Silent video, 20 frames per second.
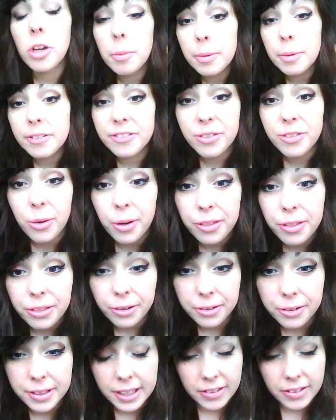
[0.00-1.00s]
Woke up at
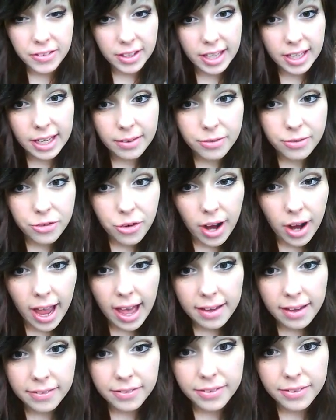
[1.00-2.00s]
4:30 to give
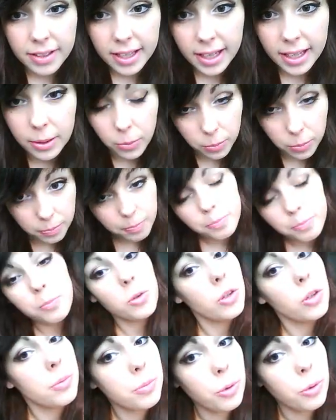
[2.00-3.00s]
Trav a
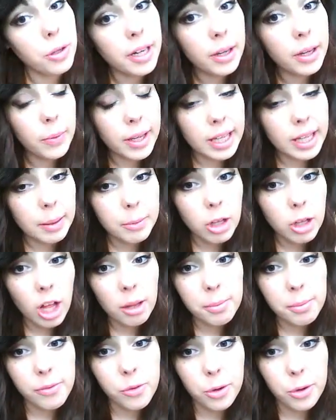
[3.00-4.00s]
good morning wake-up
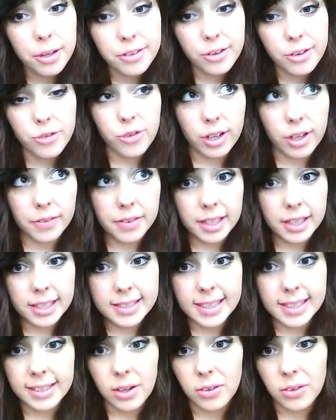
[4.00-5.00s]
call before he started driving
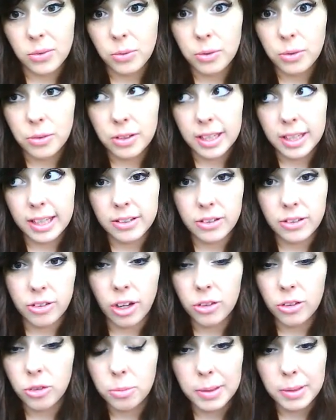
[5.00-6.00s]
because I didn't get to
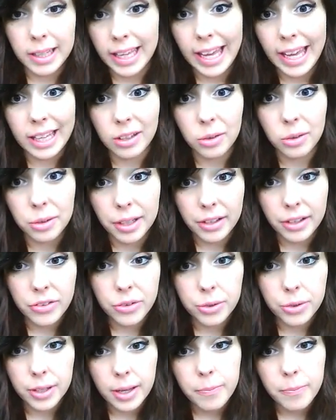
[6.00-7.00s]
talk to him at all
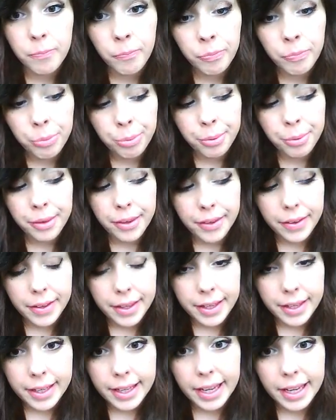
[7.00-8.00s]
yesterday.
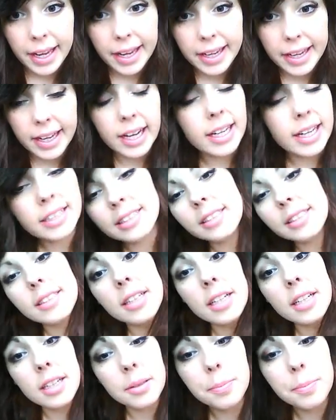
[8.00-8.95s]
And